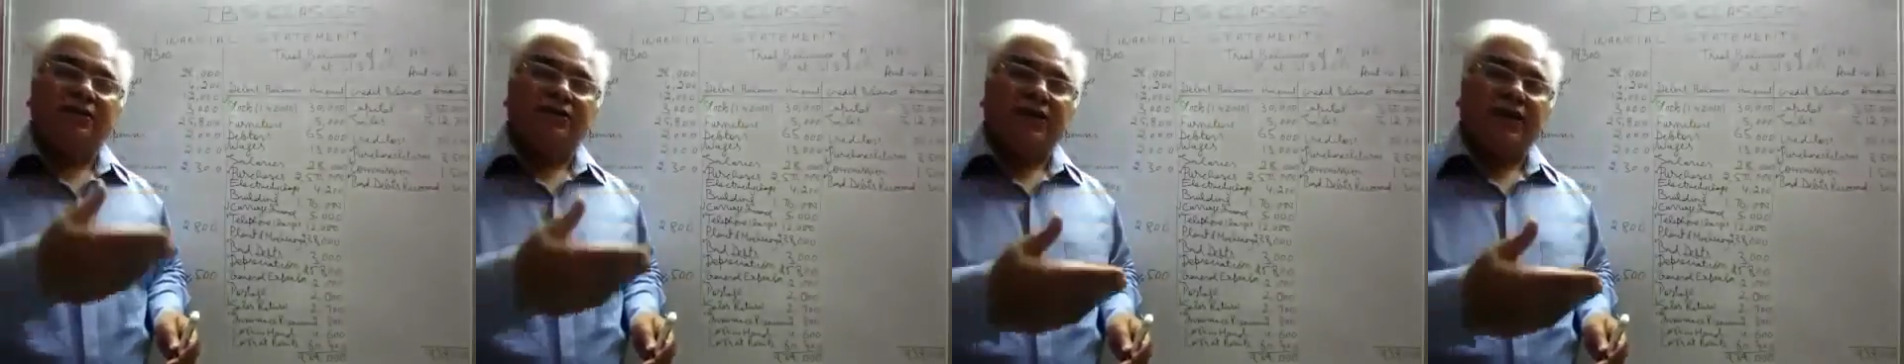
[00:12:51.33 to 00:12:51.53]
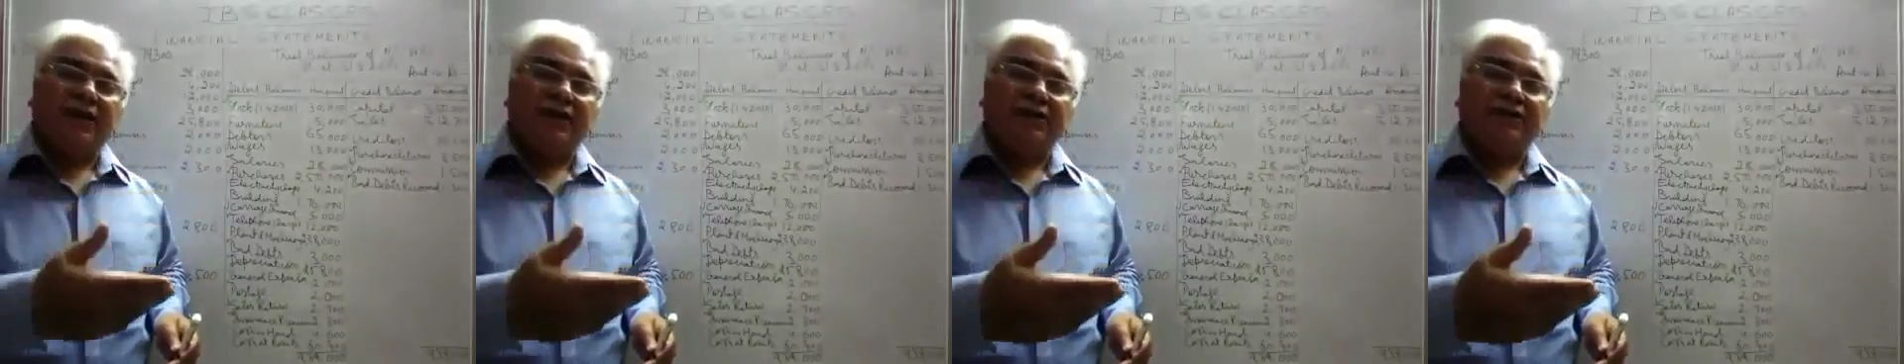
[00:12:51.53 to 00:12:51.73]

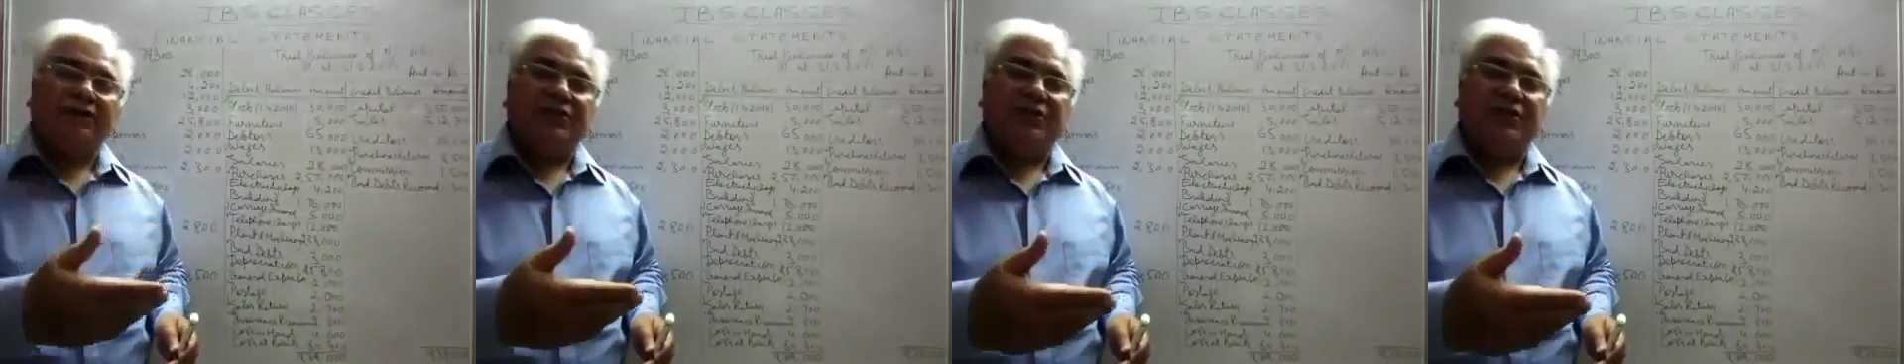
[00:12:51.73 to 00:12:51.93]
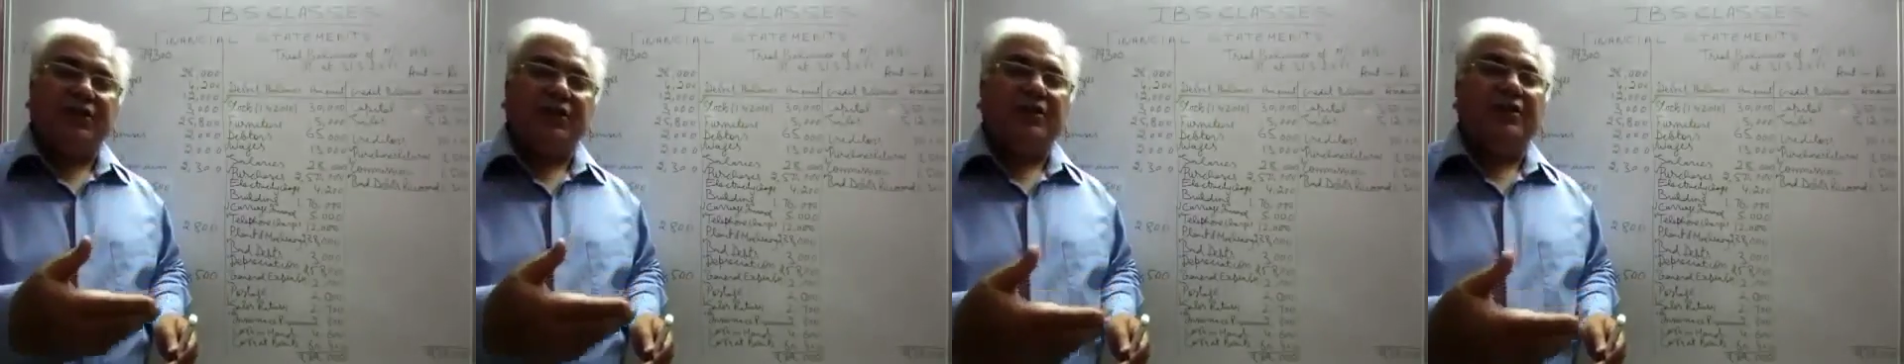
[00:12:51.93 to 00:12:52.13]
or in
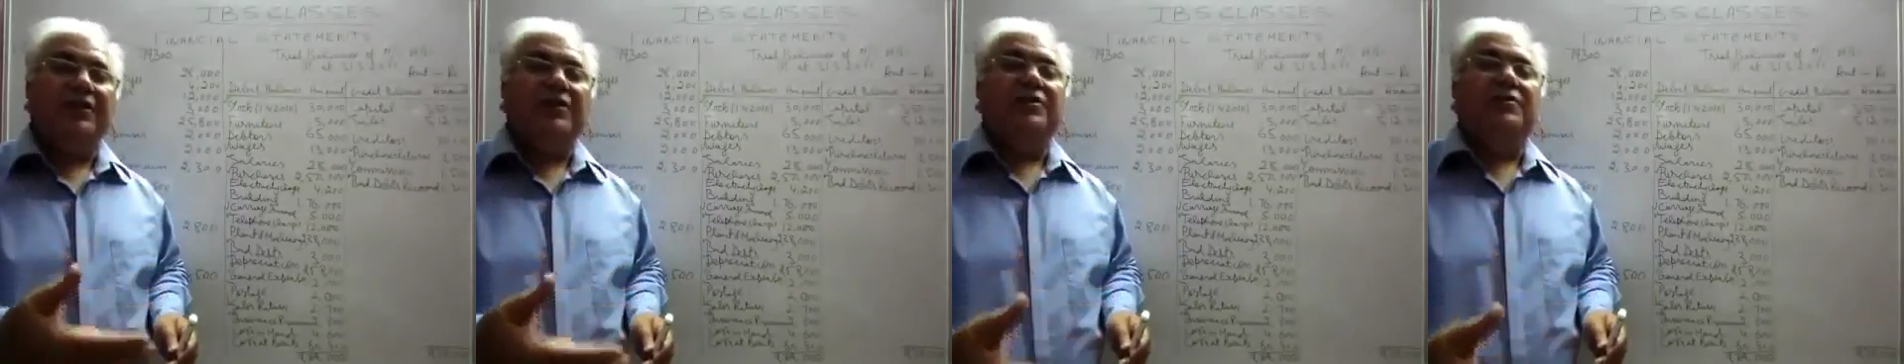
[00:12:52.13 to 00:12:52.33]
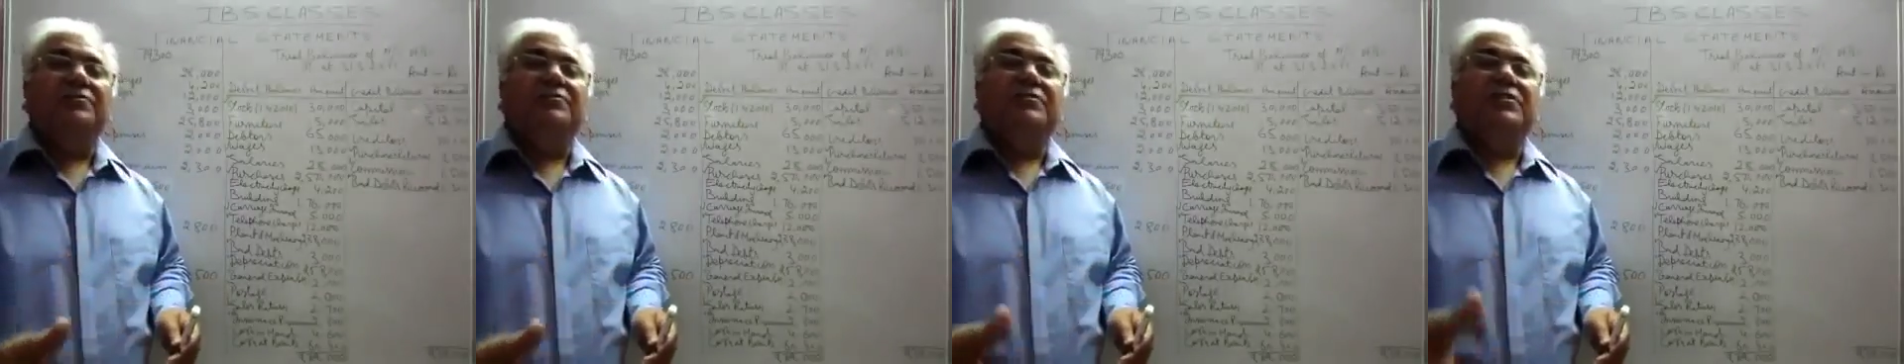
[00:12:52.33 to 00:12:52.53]
this
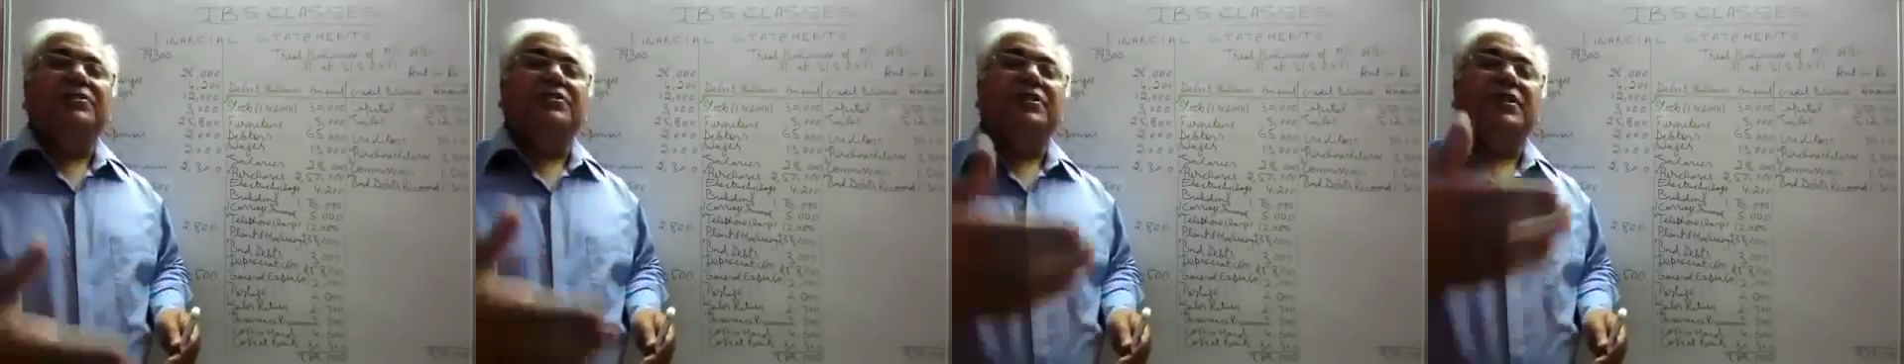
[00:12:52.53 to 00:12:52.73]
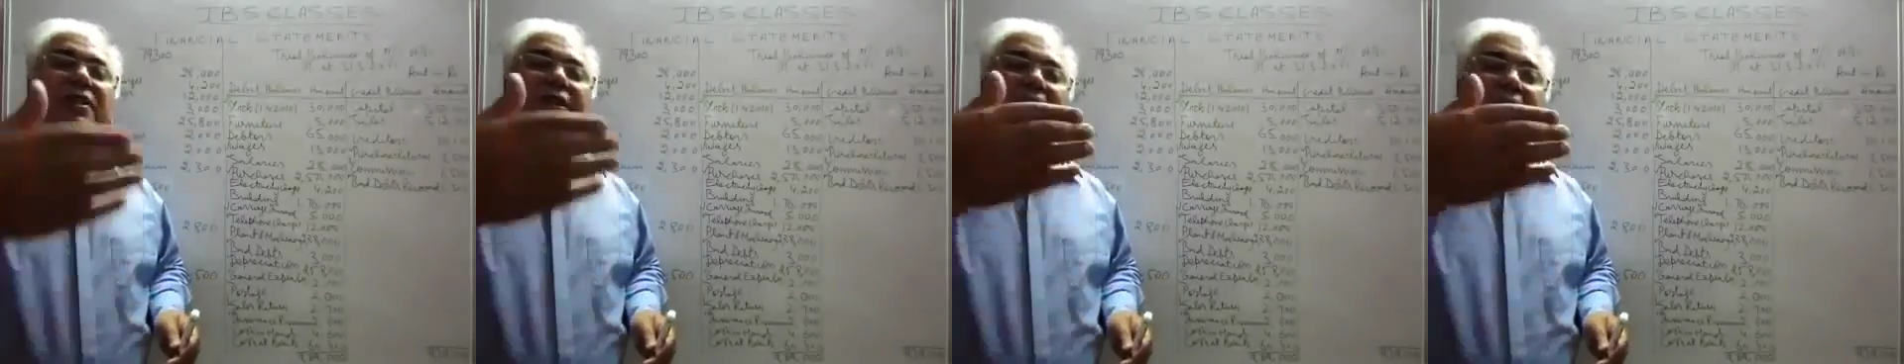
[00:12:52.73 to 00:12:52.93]
financial
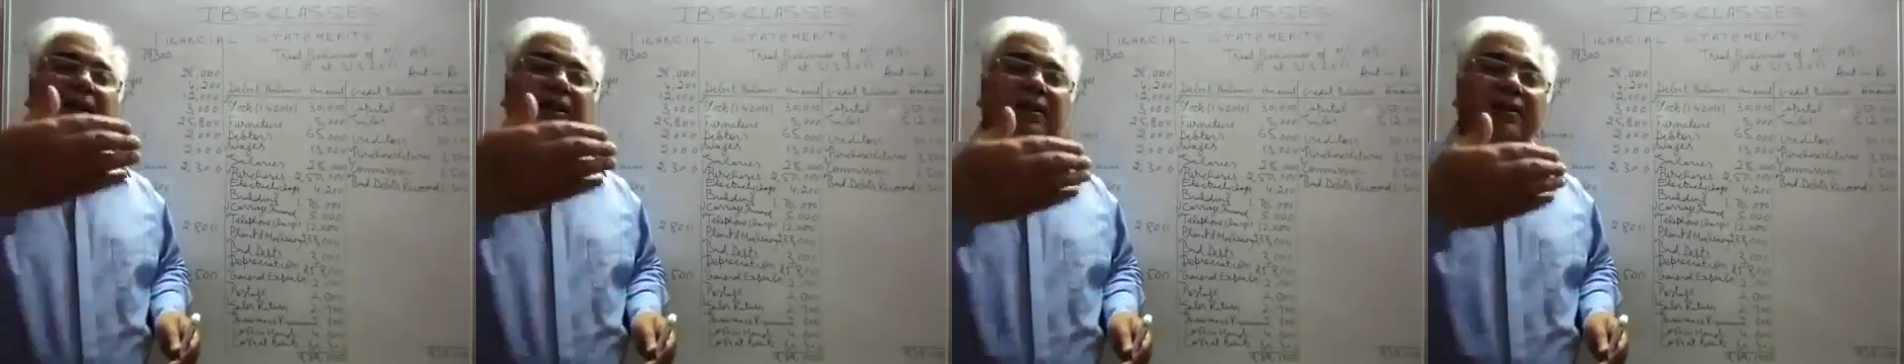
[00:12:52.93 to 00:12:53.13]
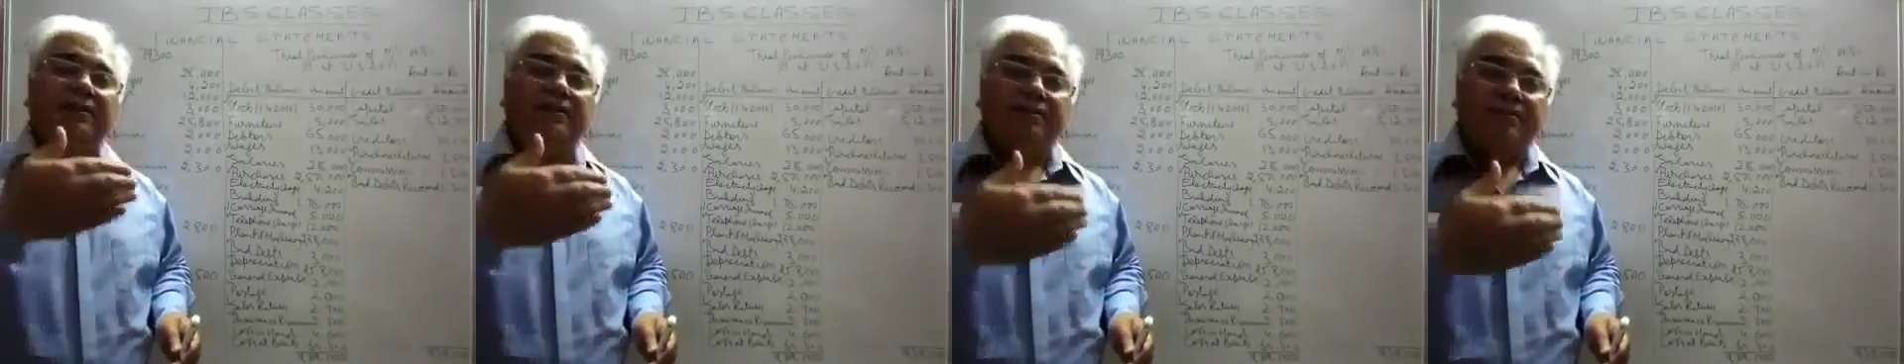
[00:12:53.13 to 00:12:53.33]
year,
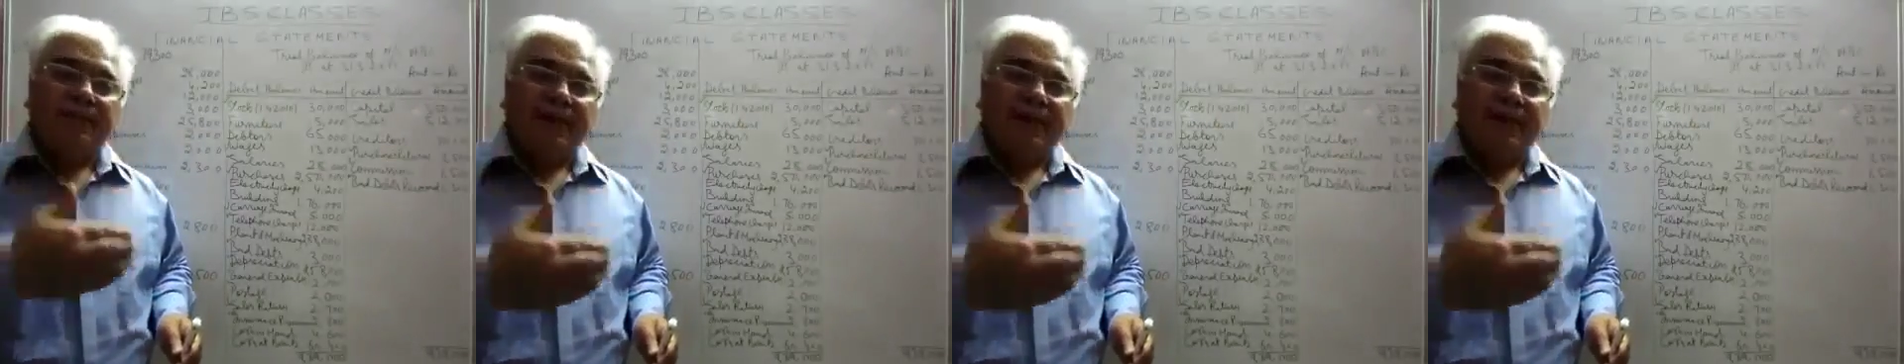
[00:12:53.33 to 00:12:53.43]
Mr.